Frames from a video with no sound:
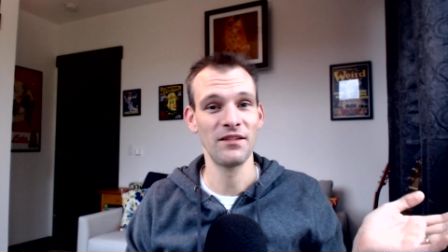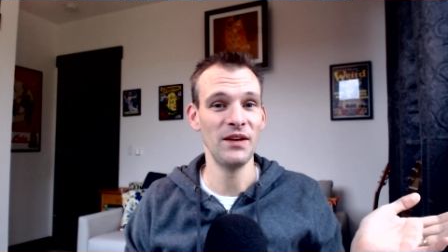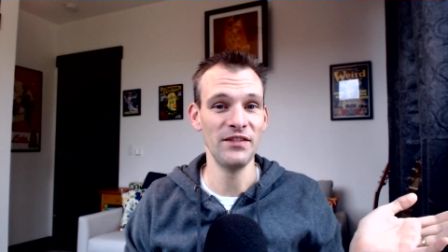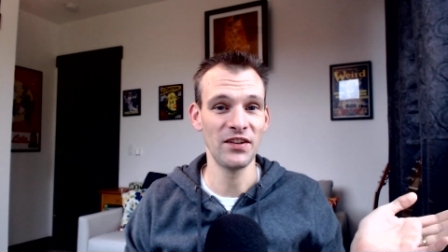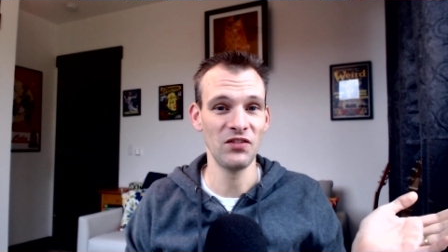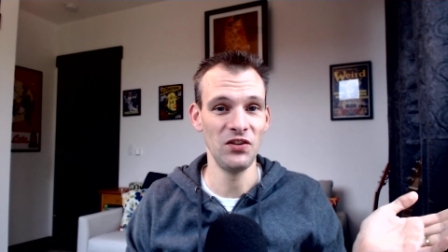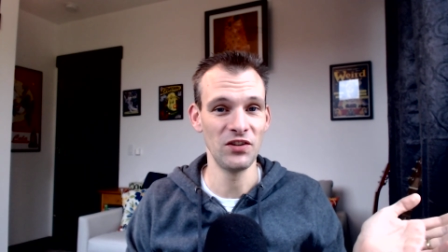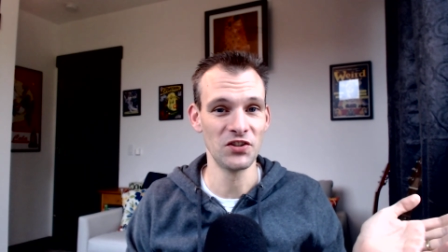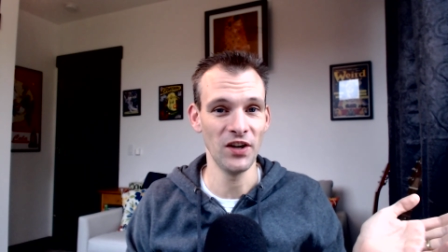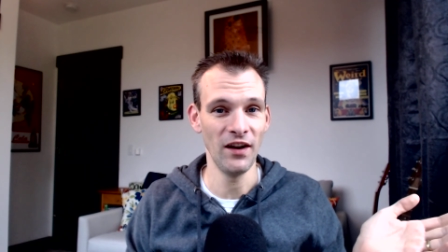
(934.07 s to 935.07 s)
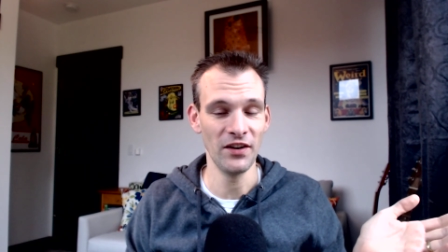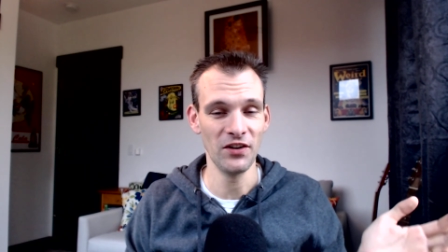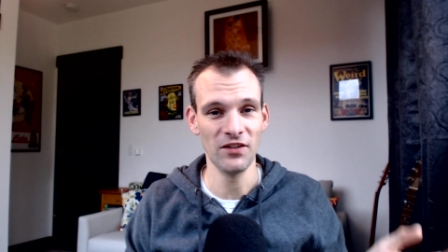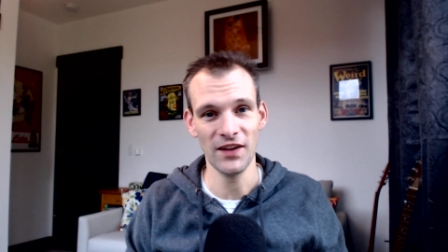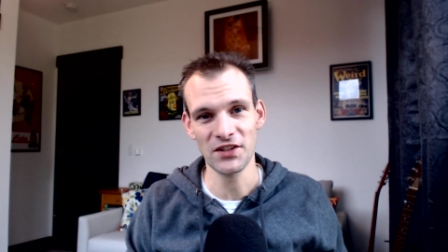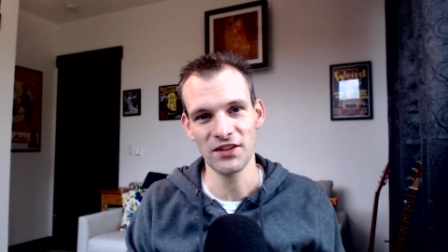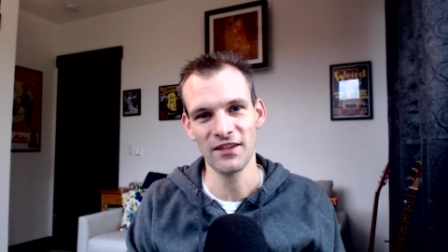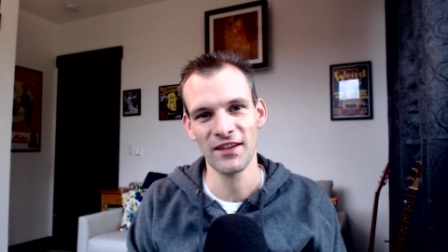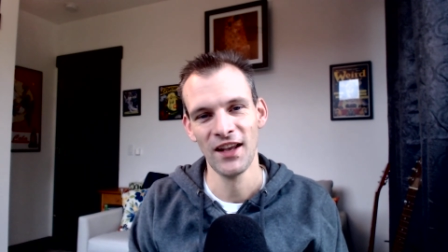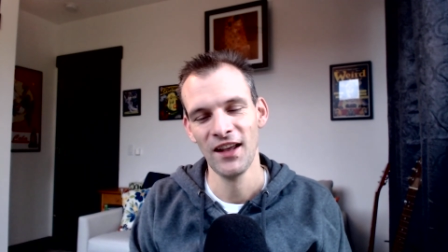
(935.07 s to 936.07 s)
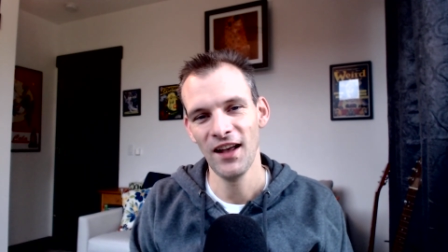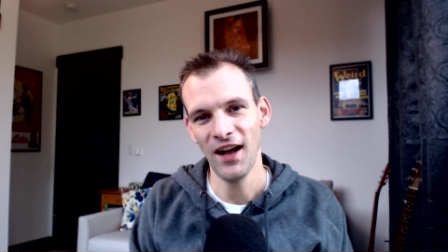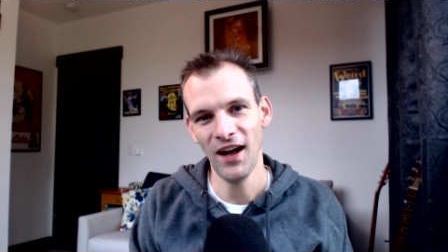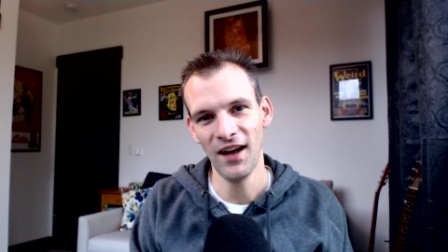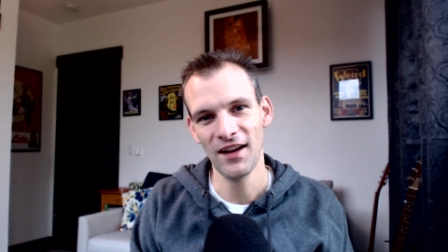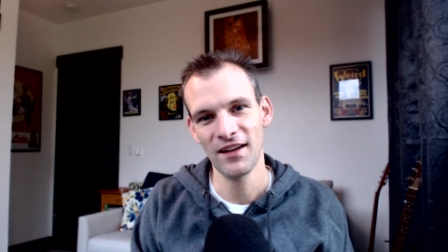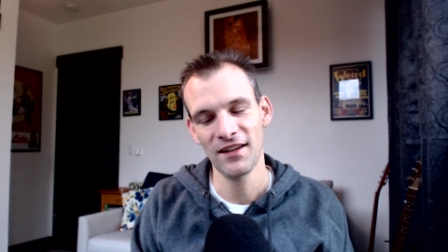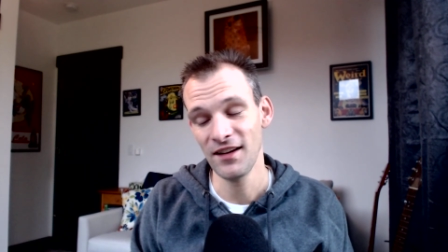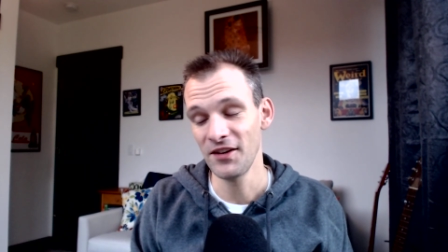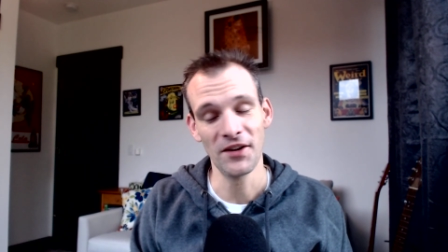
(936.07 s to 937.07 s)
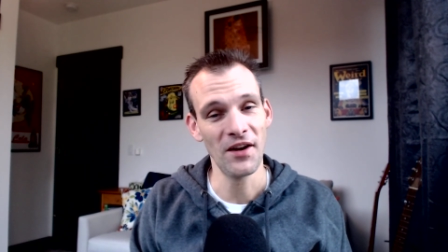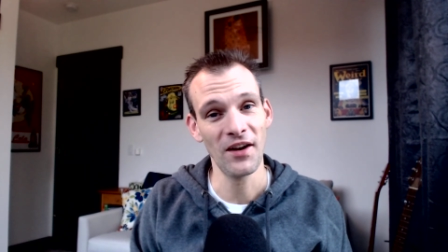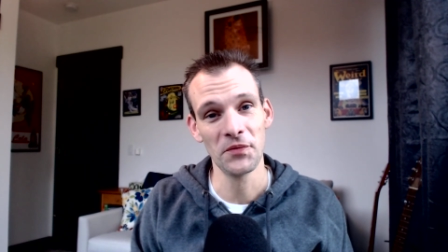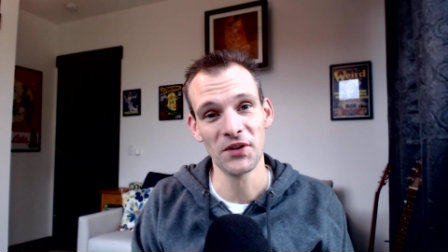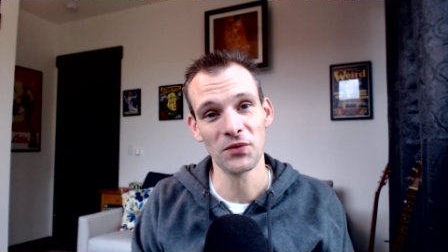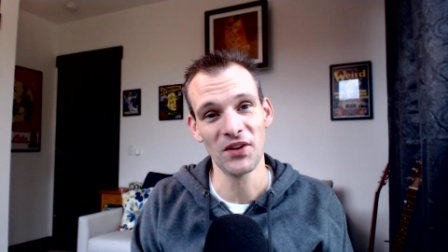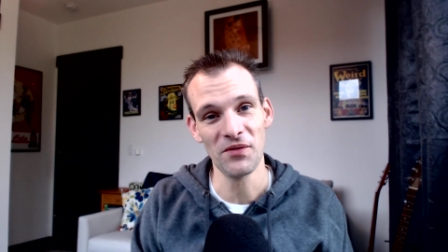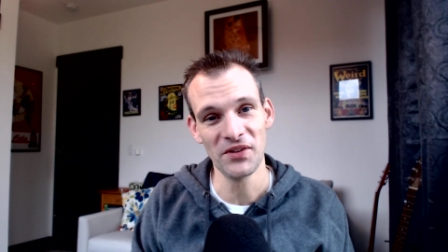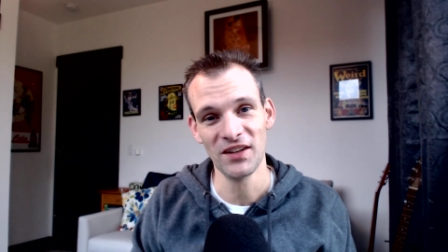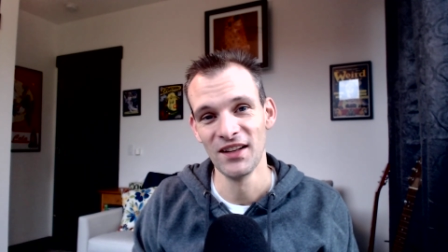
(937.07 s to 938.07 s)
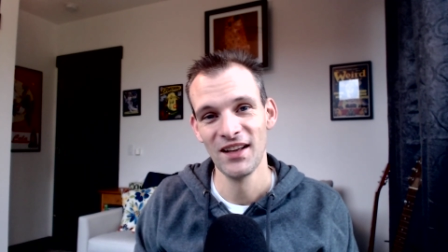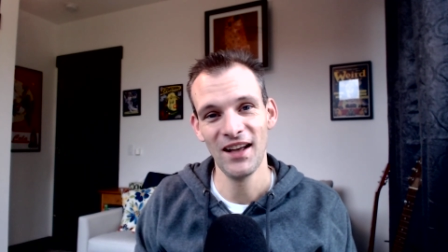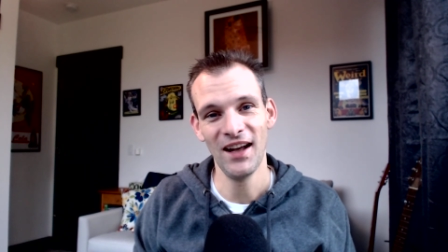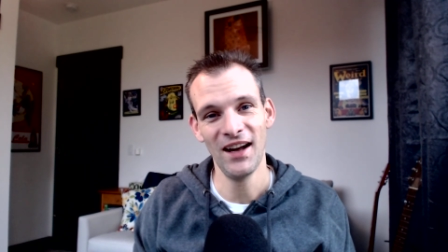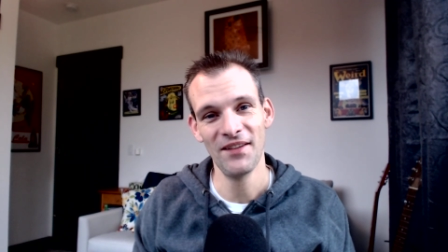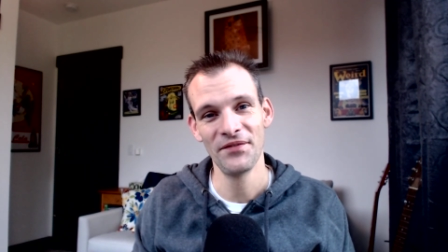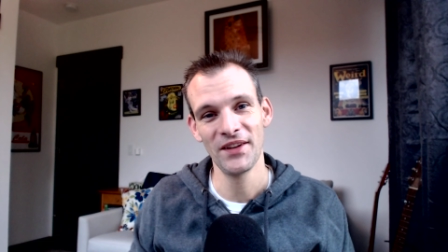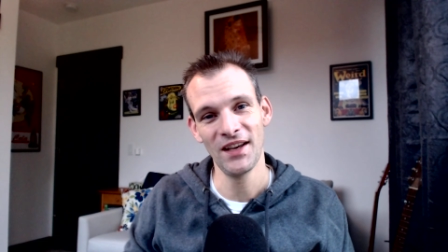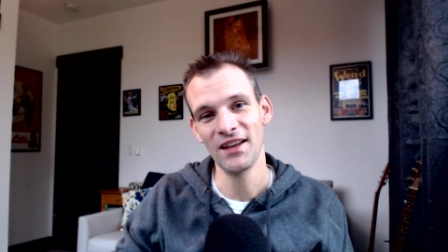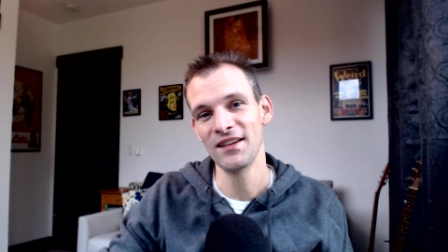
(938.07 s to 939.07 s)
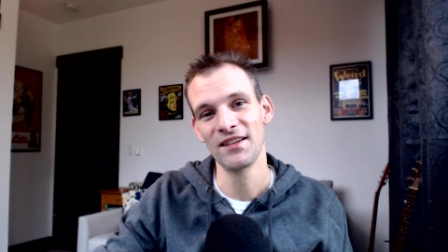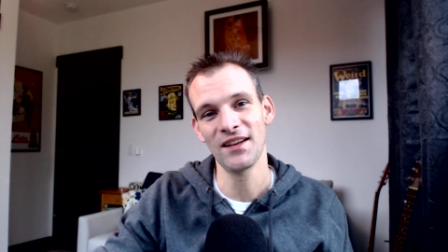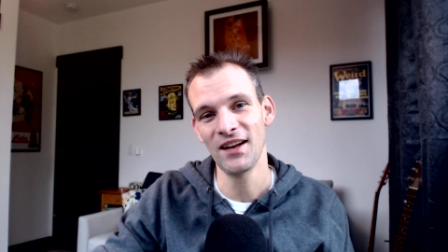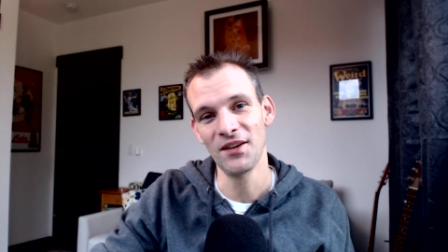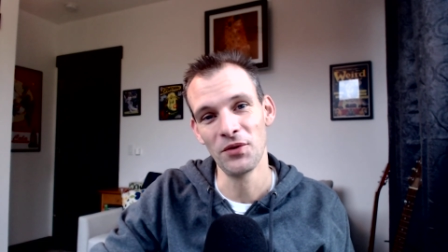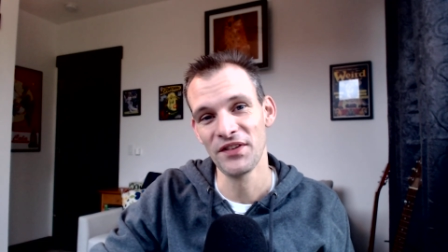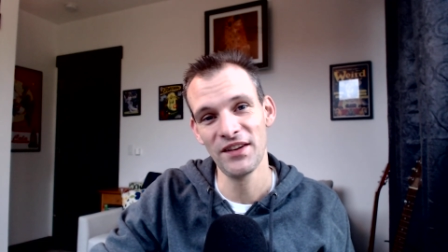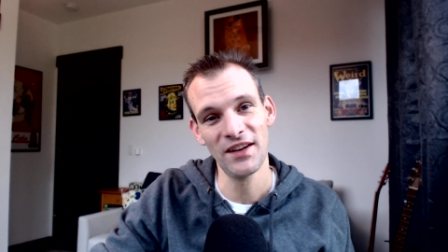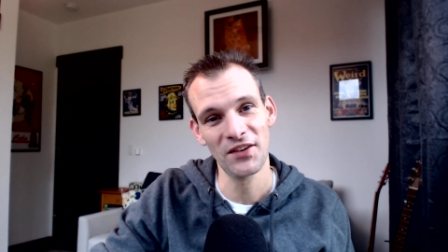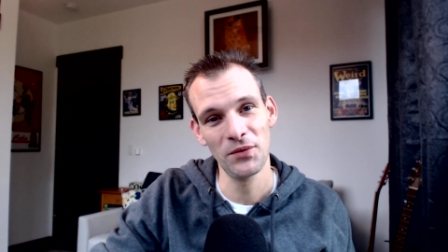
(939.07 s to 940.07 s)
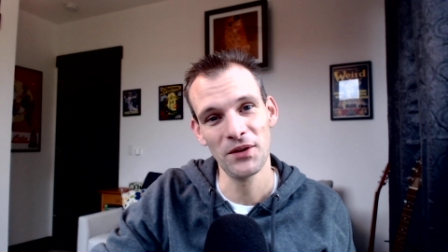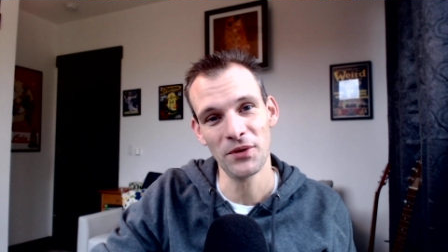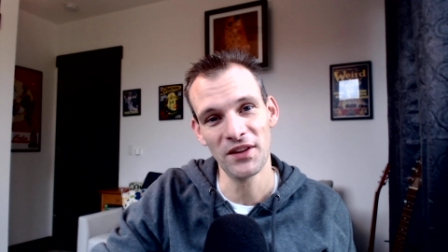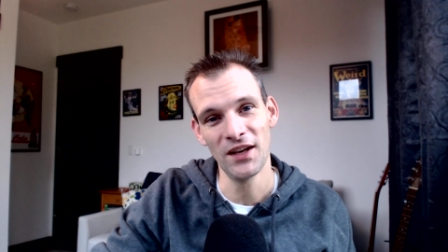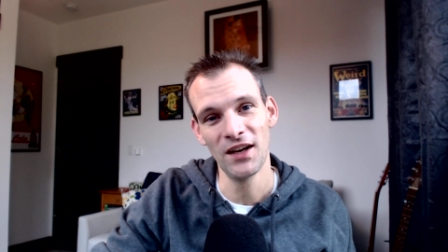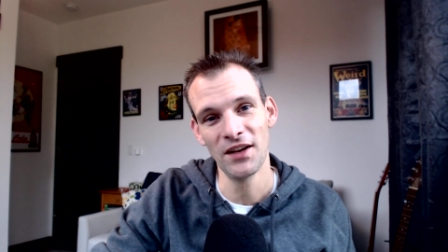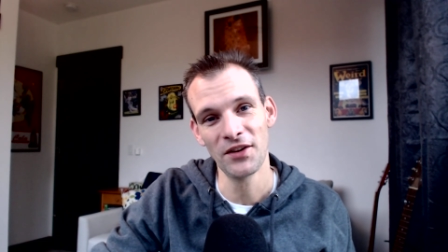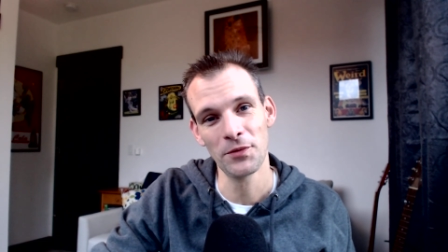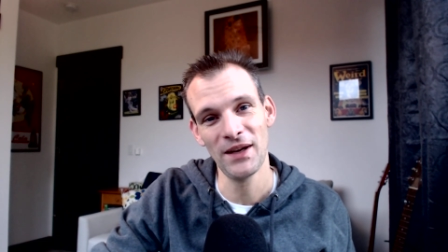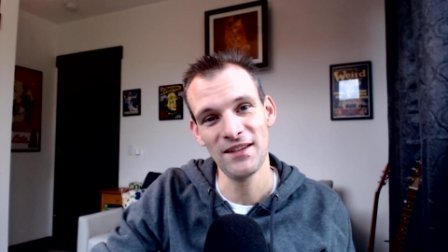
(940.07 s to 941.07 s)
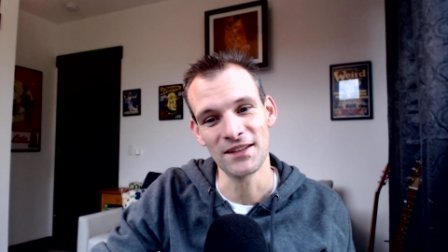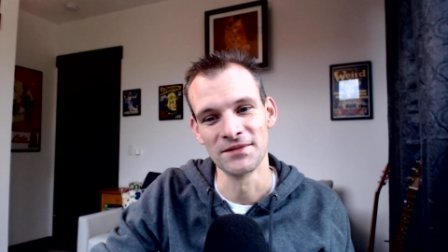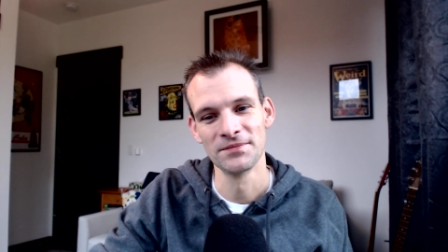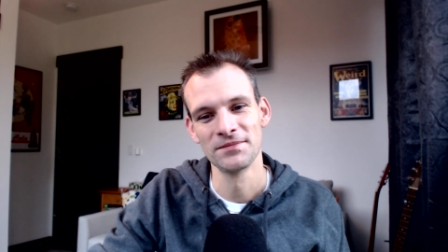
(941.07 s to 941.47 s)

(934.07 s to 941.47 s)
Maybe something you could try out in your adventures. Uh, I don't know. I hope this was helpful. Um, and uh, we'll see you next week with uh, another painting.